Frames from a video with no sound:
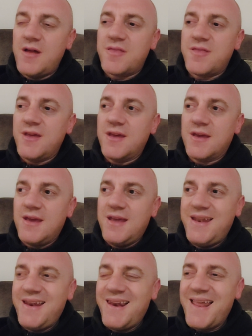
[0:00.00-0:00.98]
think,
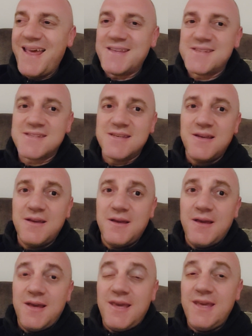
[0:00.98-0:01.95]
unless
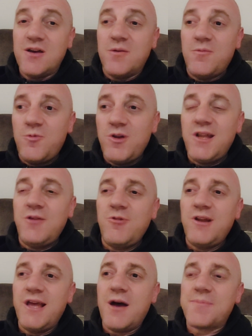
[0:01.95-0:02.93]
he can really,
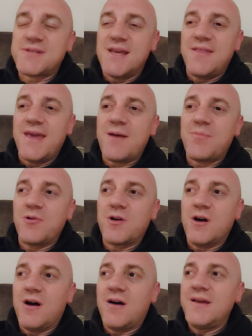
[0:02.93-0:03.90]
really upset the apple
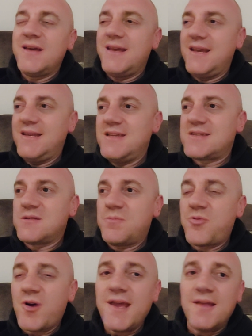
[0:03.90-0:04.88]
cart. He needs to
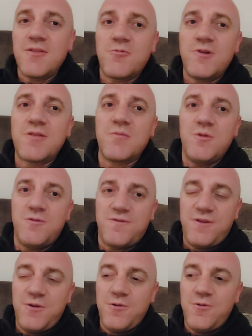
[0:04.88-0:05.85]
break the rhythm of
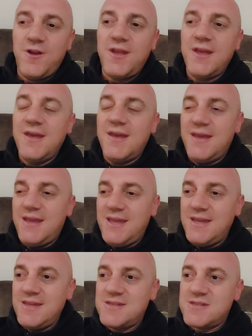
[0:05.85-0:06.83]
Fury. He
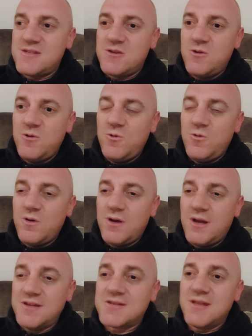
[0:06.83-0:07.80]
needs to,
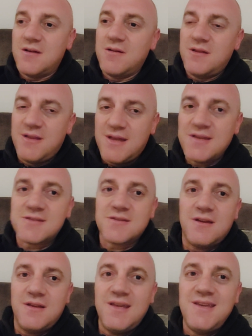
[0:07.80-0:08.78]
and that's
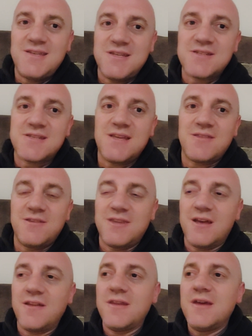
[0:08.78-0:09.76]
easier said than
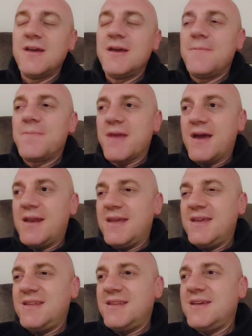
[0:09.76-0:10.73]
done. And
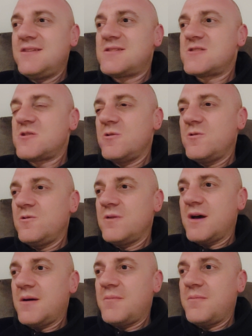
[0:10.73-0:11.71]
he needs to